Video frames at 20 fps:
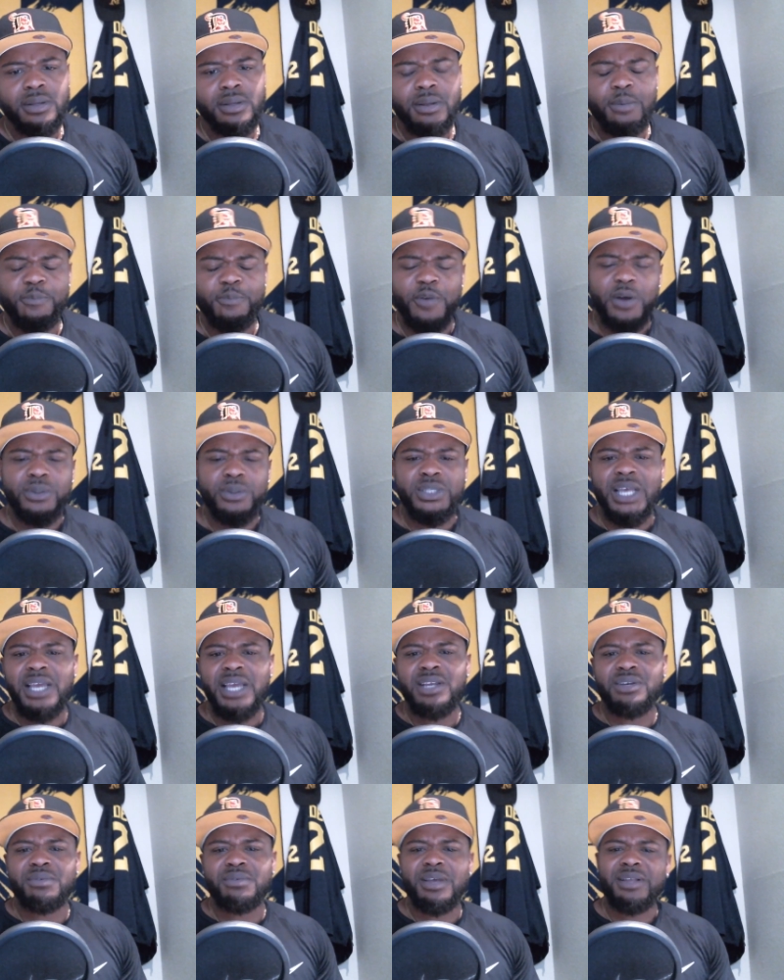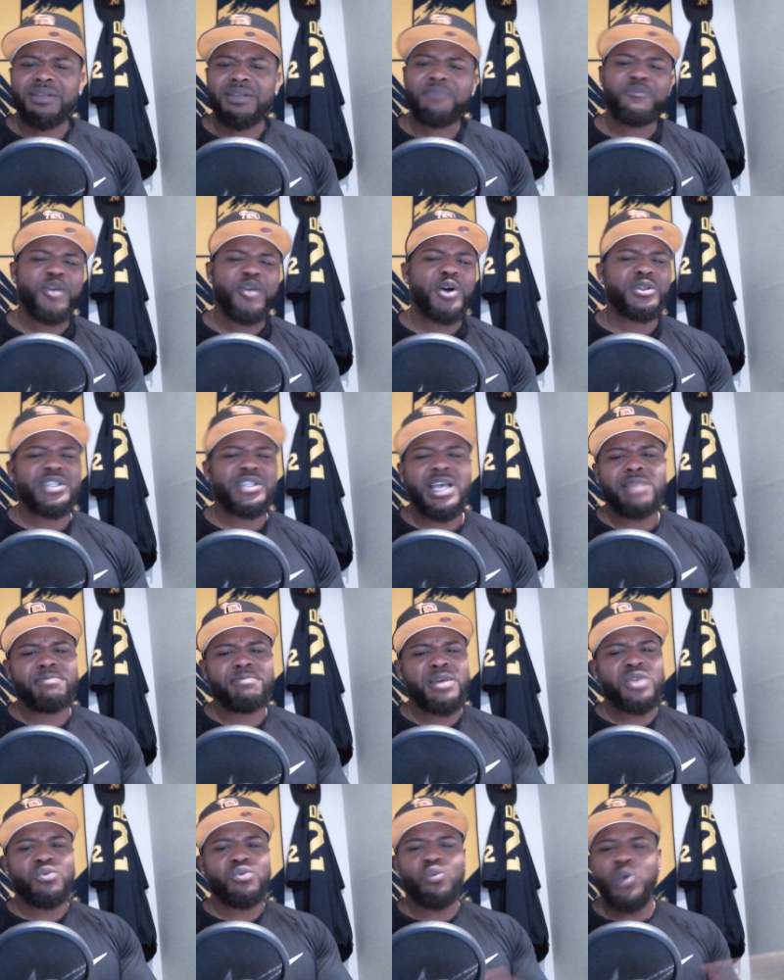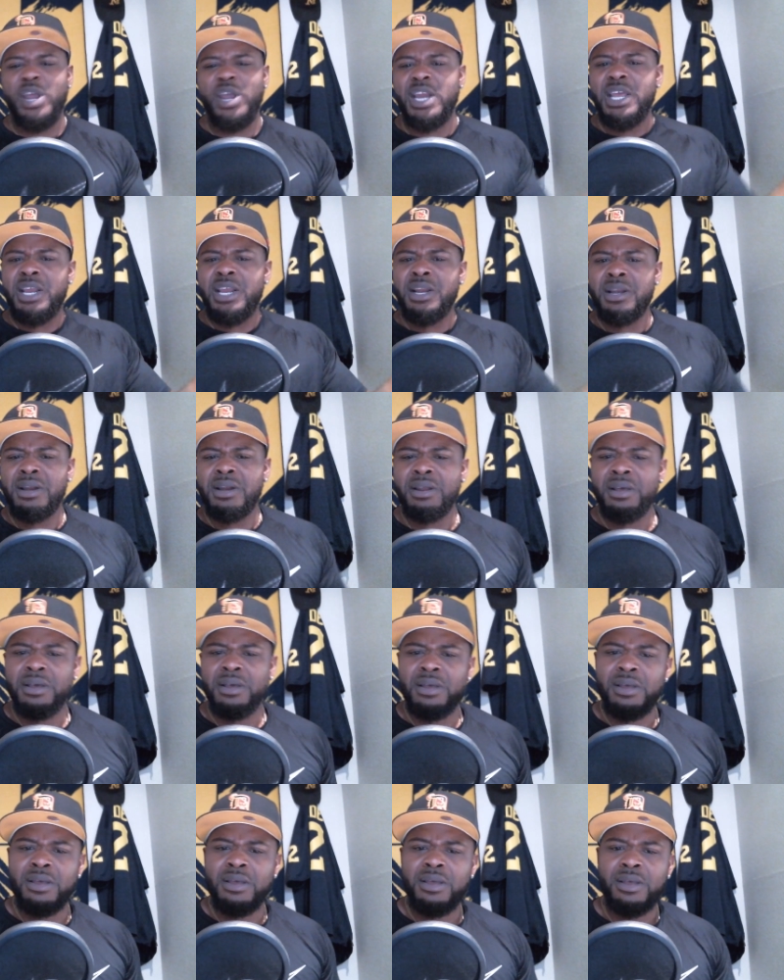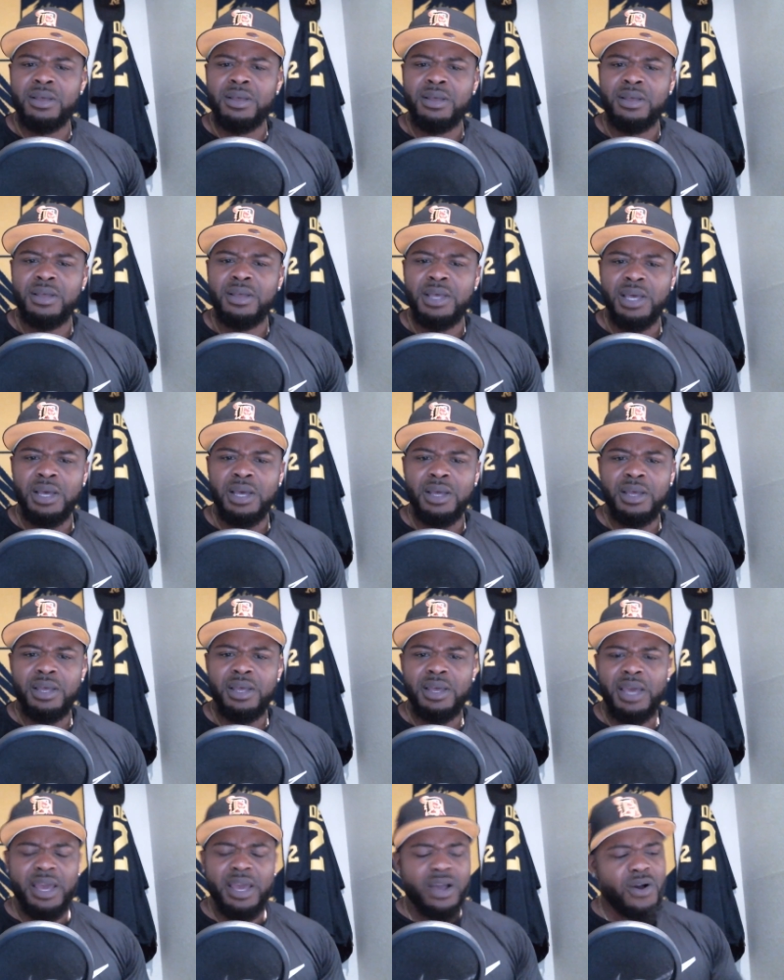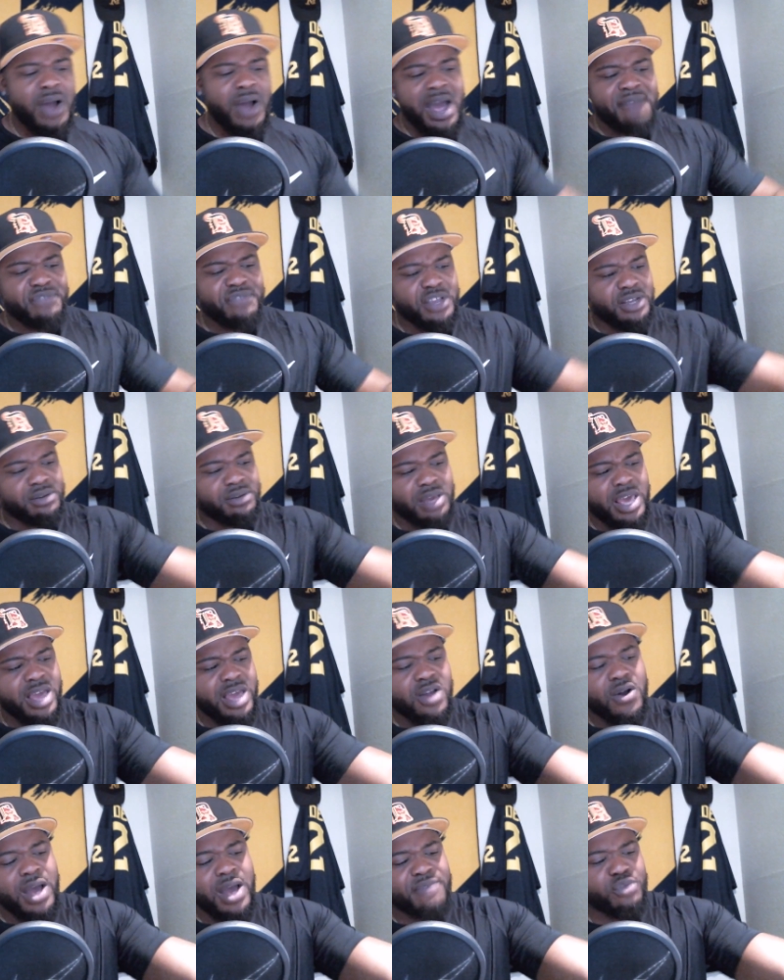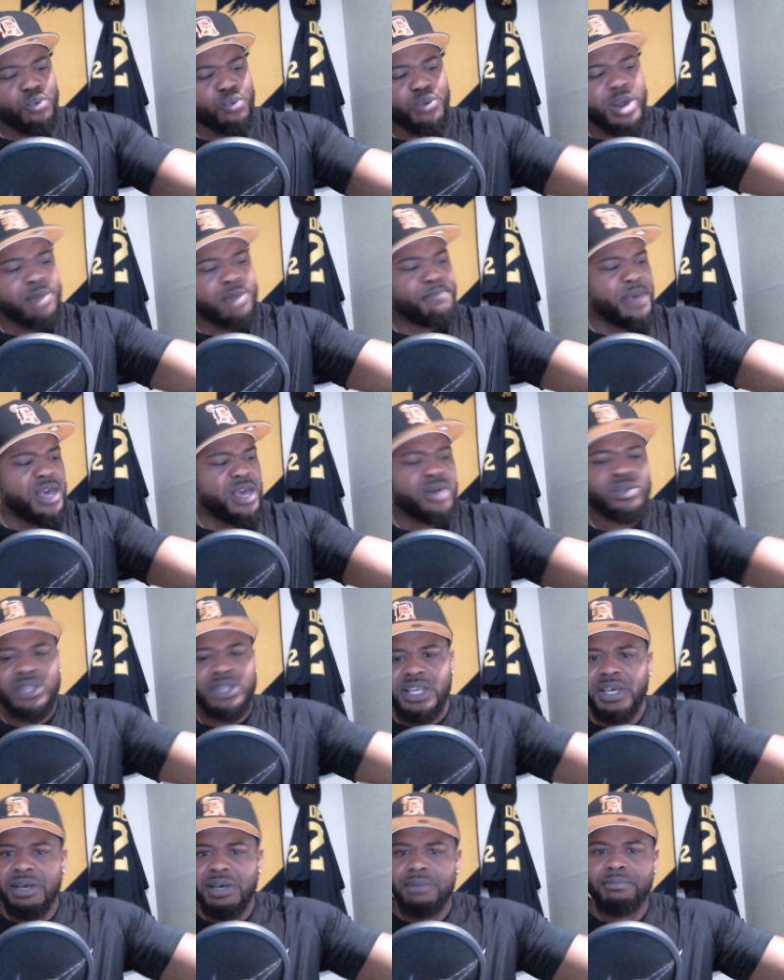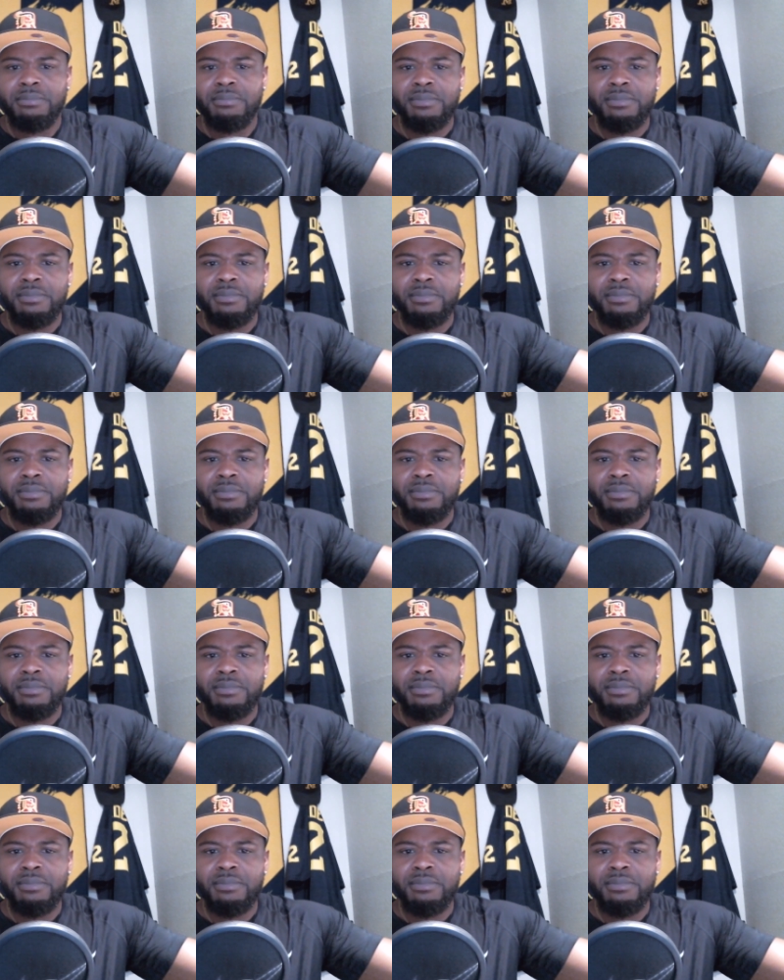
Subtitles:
Folks ain't been winning. He gonna have to rebuild them.